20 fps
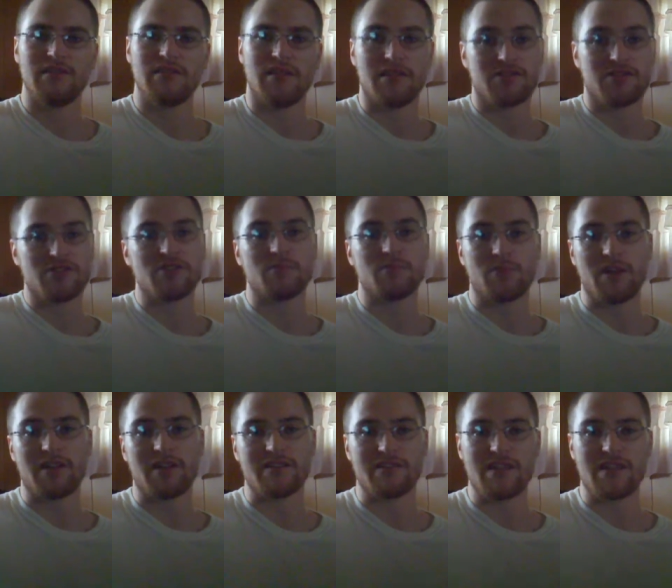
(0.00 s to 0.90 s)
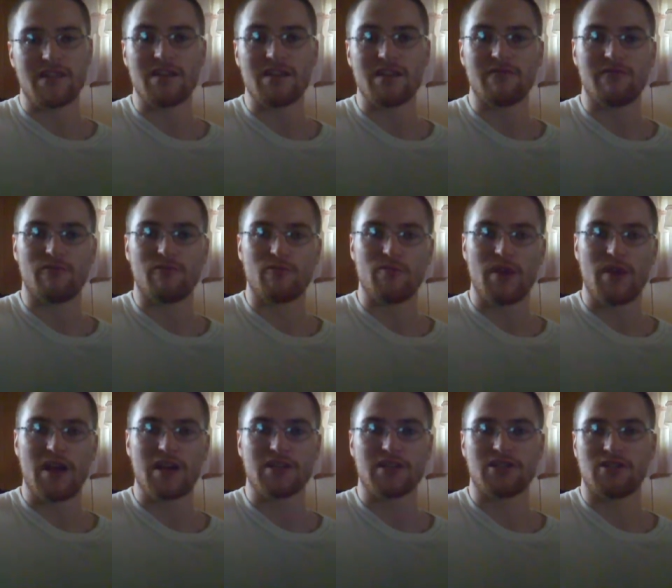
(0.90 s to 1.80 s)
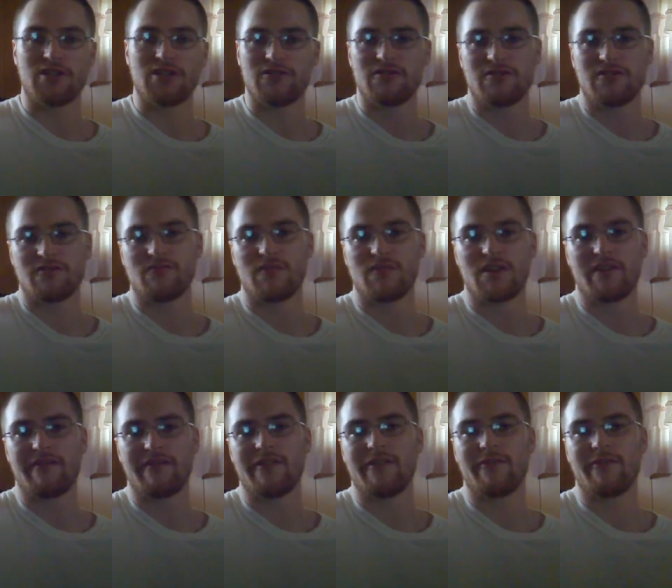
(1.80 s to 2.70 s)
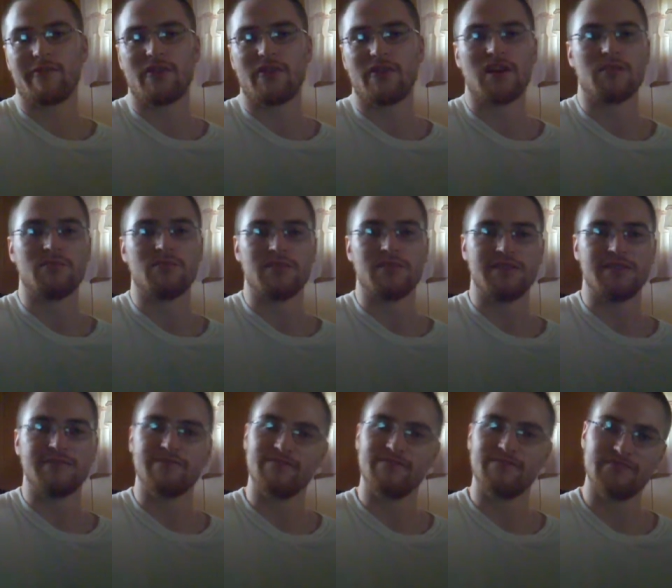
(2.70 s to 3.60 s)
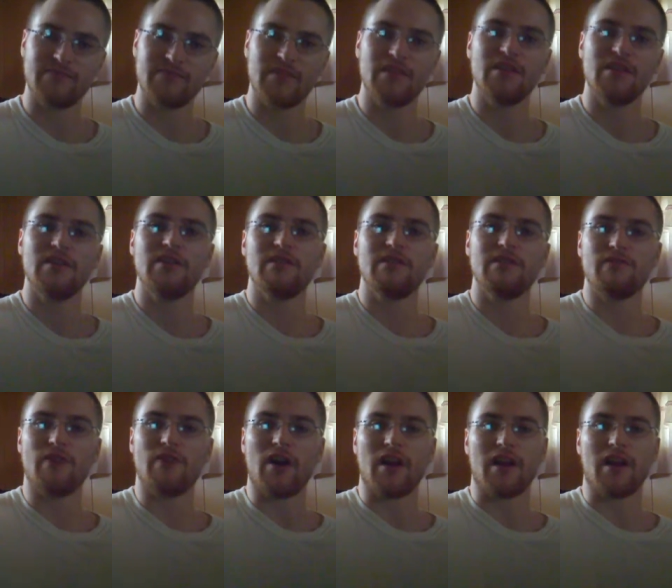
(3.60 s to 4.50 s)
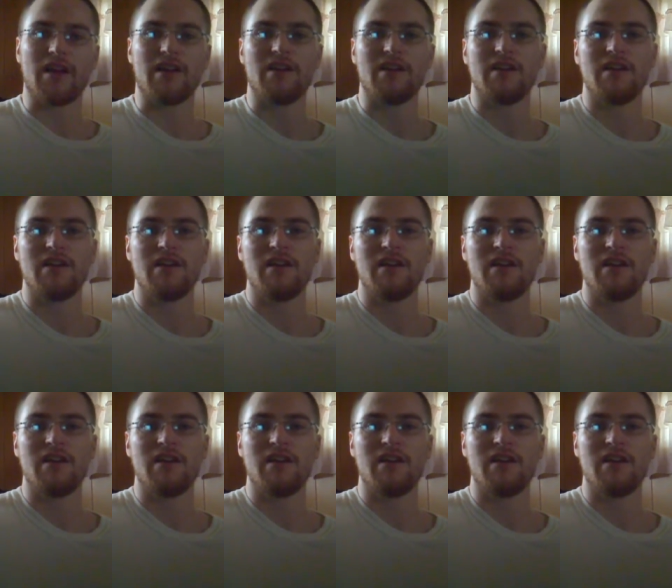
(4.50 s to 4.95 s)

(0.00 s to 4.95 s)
I should have probably stayed in for bachelor's and whatever the fuck, but fuck it.